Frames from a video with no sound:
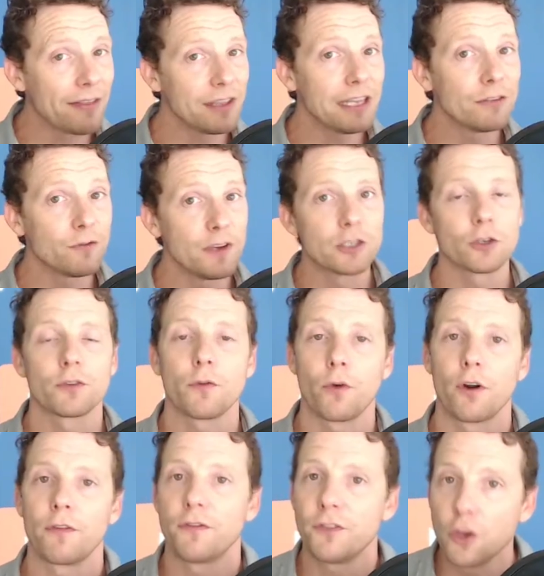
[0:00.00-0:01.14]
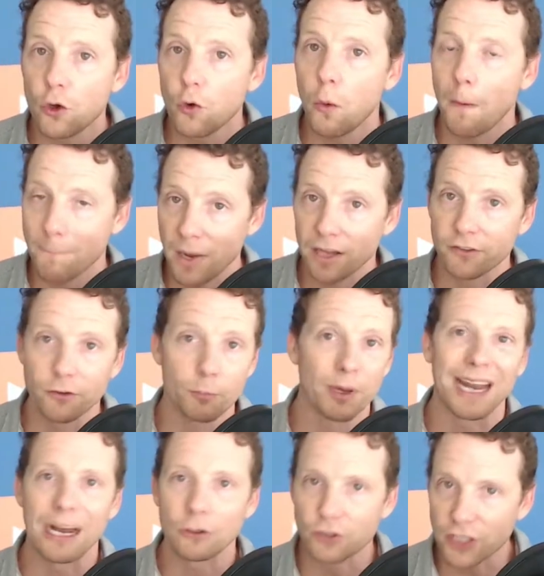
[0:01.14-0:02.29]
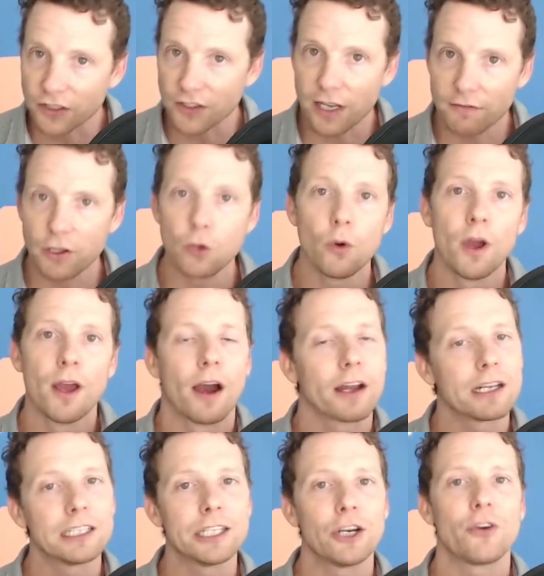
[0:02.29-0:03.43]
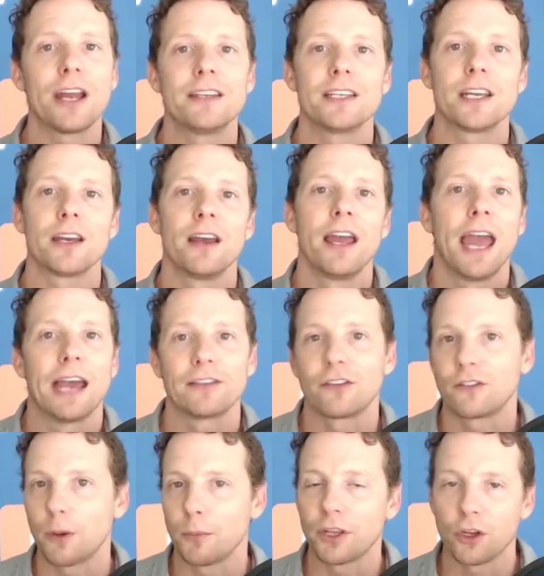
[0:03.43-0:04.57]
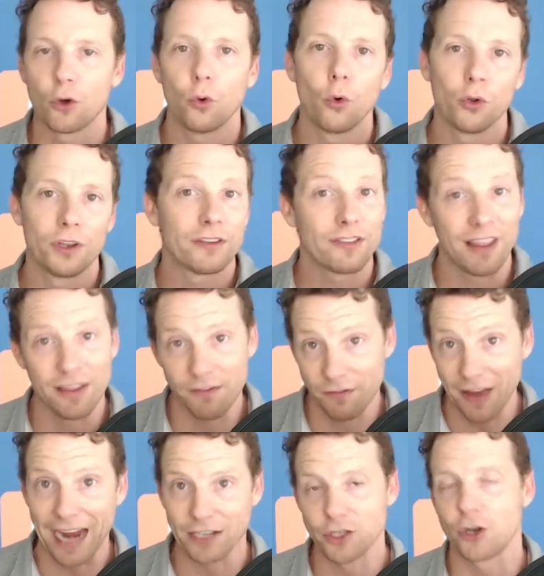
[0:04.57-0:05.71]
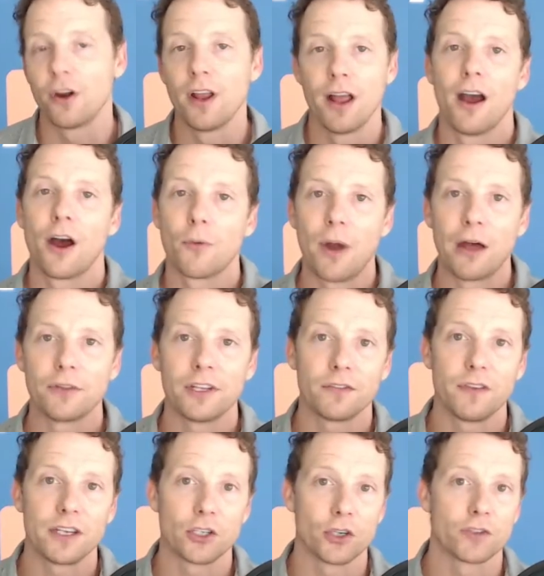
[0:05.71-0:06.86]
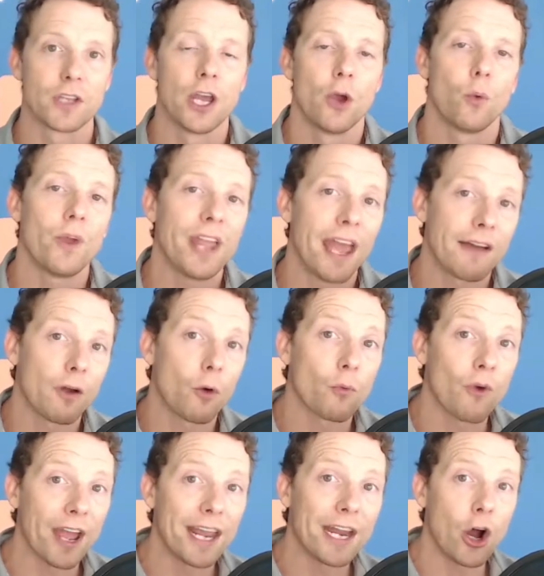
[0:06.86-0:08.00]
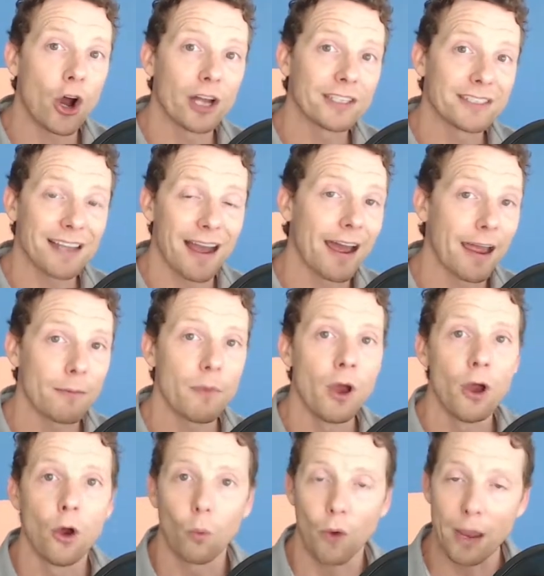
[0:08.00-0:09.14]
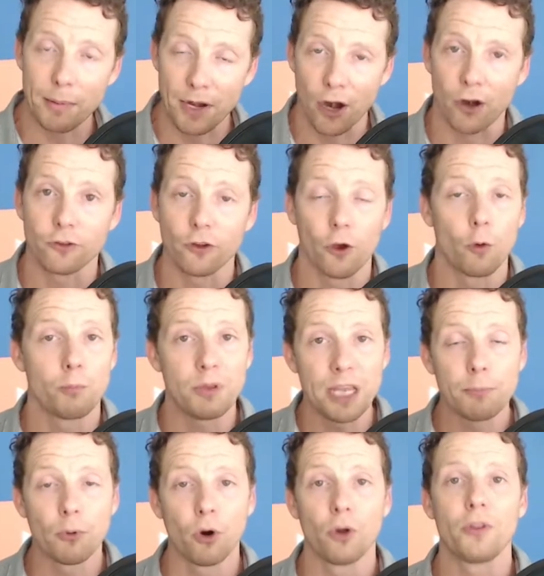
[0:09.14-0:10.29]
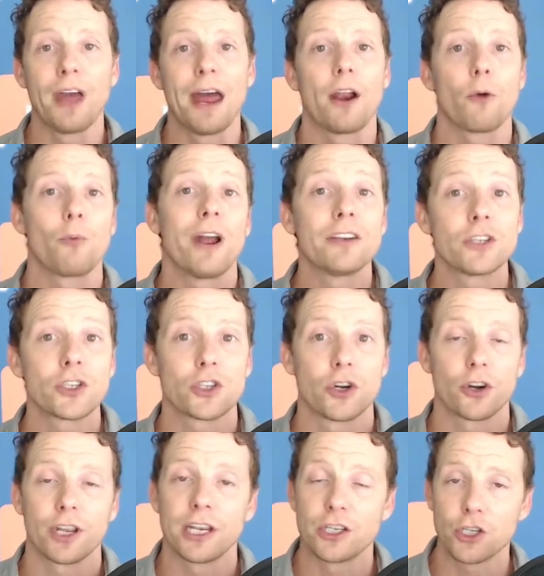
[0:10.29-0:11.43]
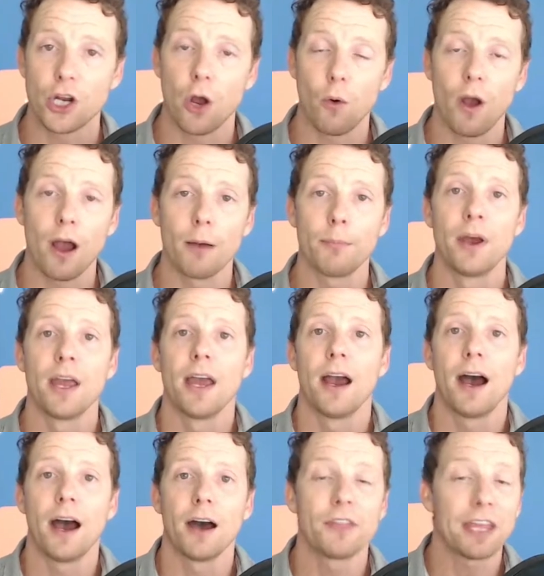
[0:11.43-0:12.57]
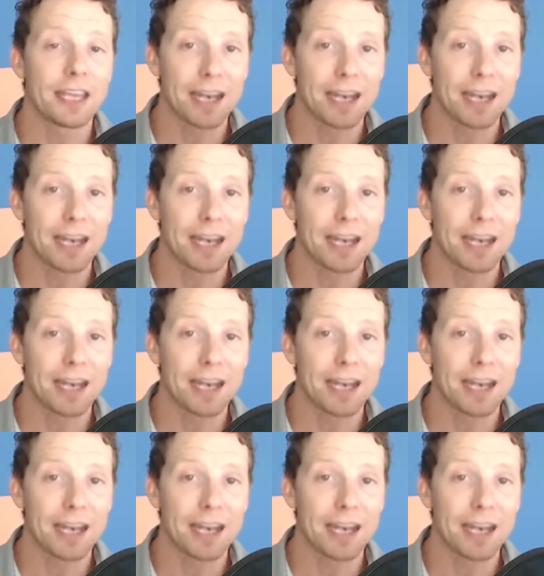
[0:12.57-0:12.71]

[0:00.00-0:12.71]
these features for a few months, but I'll just give you a clear idea as to some of the coolness factor around these features. We have a right on time webinar, so people that register can show up uh, they can